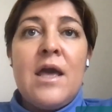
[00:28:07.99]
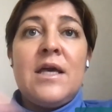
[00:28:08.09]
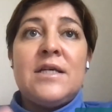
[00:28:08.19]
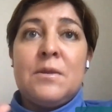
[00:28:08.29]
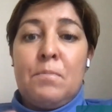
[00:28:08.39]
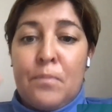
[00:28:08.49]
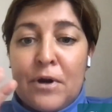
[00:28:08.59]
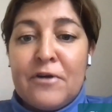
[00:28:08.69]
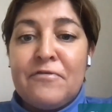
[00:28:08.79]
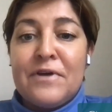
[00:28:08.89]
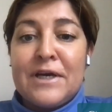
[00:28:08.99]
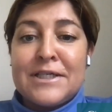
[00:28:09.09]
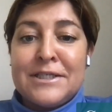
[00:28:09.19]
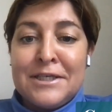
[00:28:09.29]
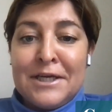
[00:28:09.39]
is a
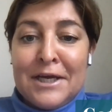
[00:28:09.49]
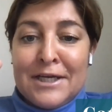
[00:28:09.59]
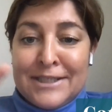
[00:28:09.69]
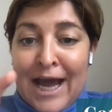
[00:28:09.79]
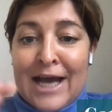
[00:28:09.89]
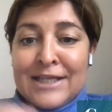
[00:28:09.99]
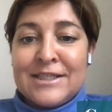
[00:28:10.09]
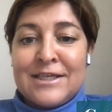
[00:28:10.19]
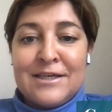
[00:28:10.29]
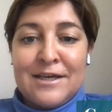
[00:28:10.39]
perfect task